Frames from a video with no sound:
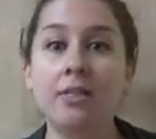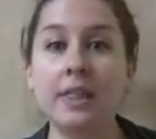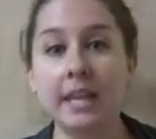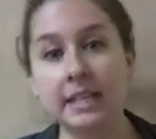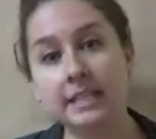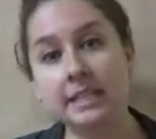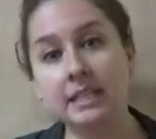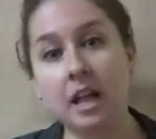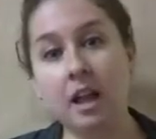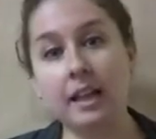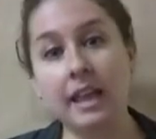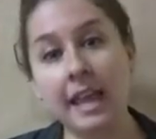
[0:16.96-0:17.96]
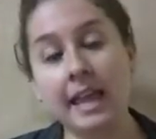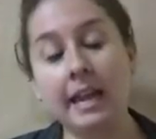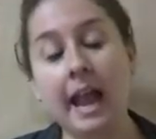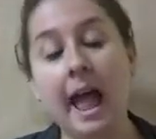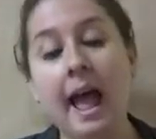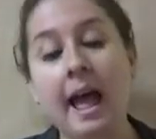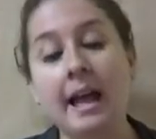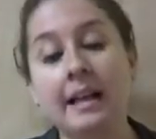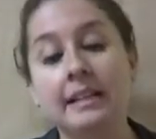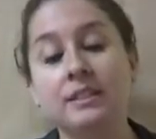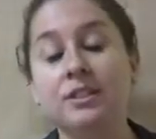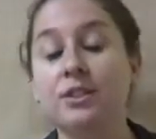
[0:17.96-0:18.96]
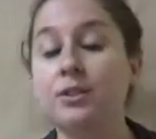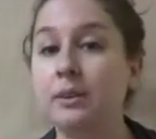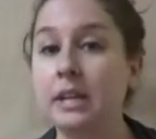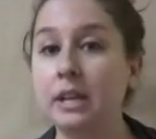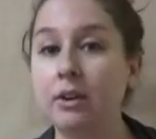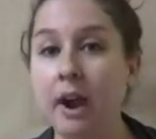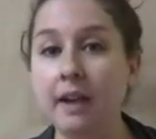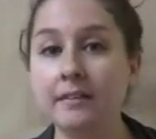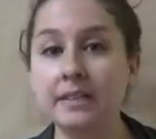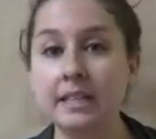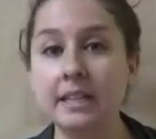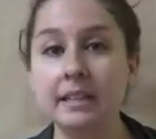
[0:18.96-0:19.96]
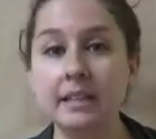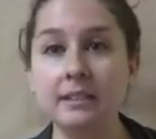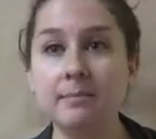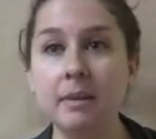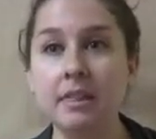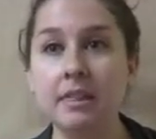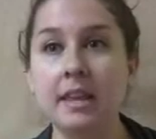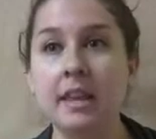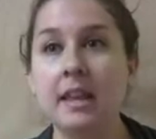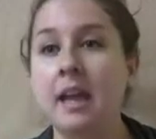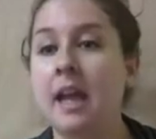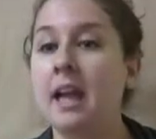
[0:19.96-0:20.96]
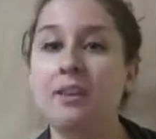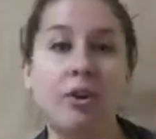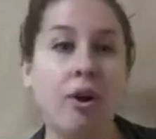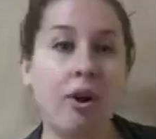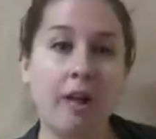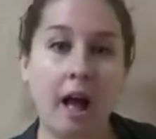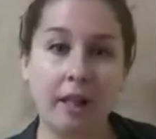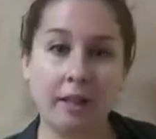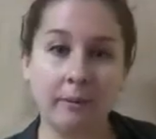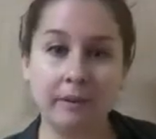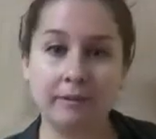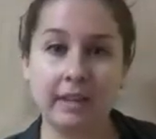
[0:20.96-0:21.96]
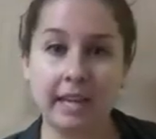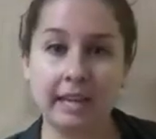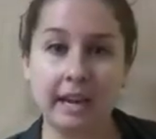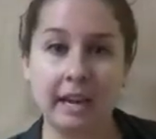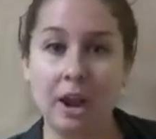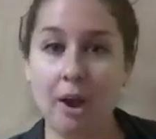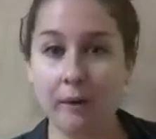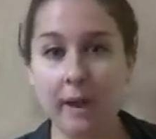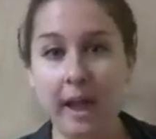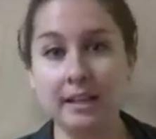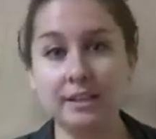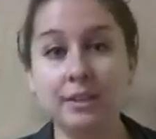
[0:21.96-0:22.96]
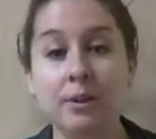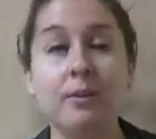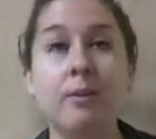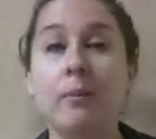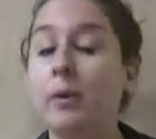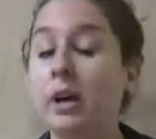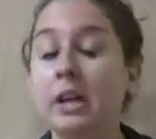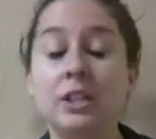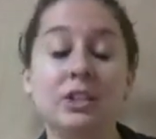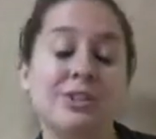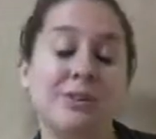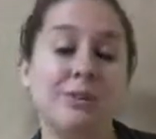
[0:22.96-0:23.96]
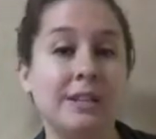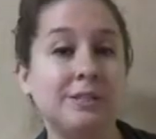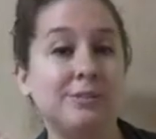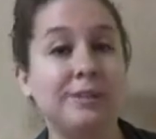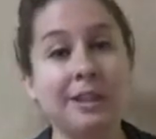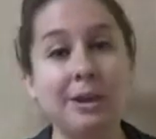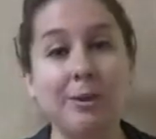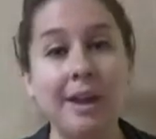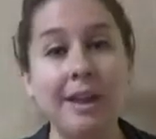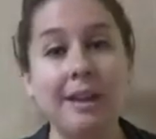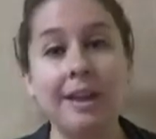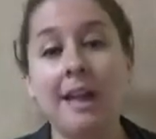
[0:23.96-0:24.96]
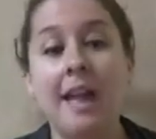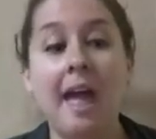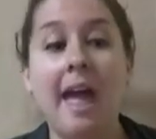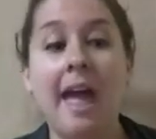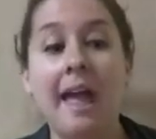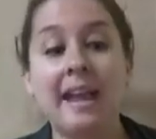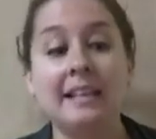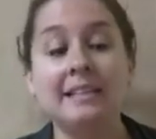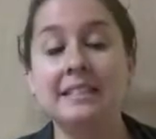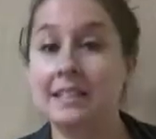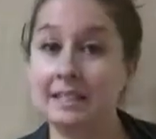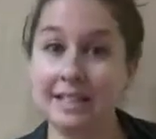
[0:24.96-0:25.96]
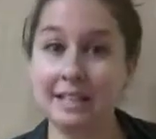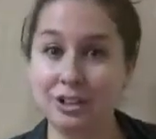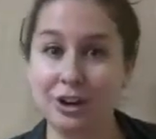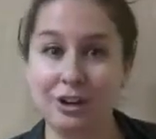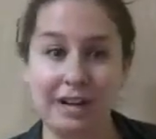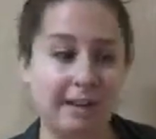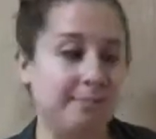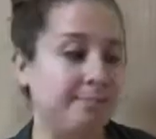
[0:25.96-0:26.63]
this a kit has three crafts in it this month, and they're all Halloween related. Okay, so we're gonna do this really quick and let's get started.